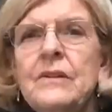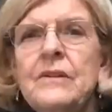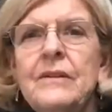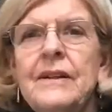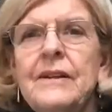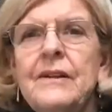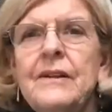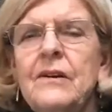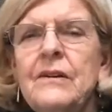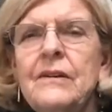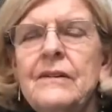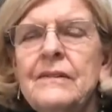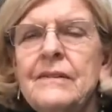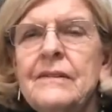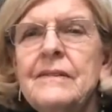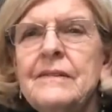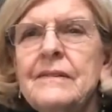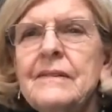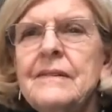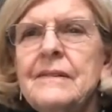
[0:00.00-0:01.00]
well be people
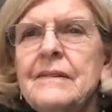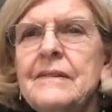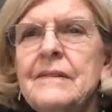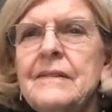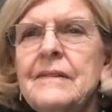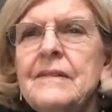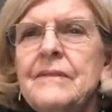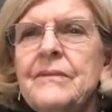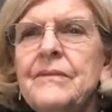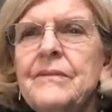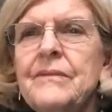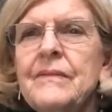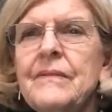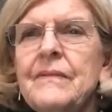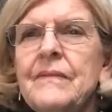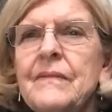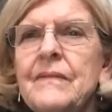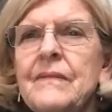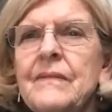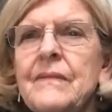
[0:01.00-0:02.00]
who don't want to
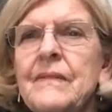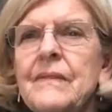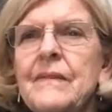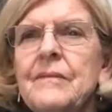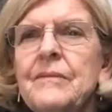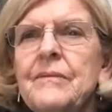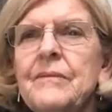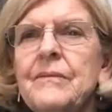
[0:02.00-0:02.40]
discuss it, but there are an